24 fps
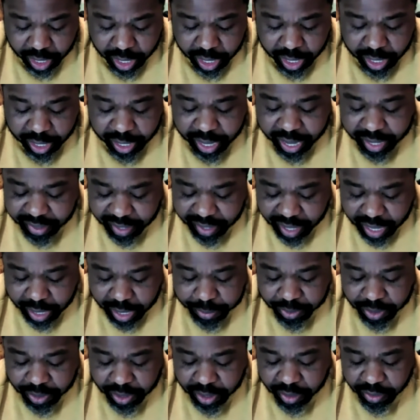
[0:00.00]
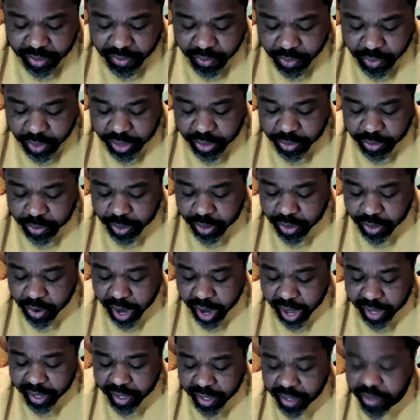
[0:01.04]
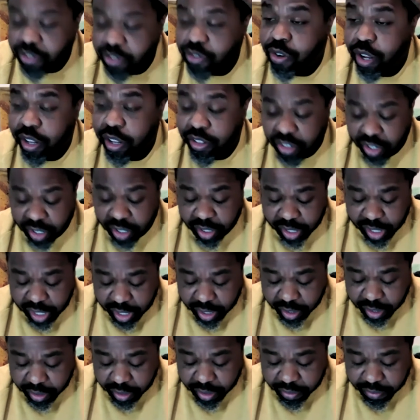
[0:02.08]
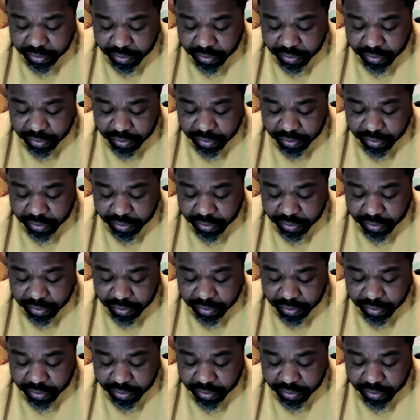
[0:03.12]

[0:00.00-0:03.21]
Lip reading: and at times his voice would crack and stretch and leave.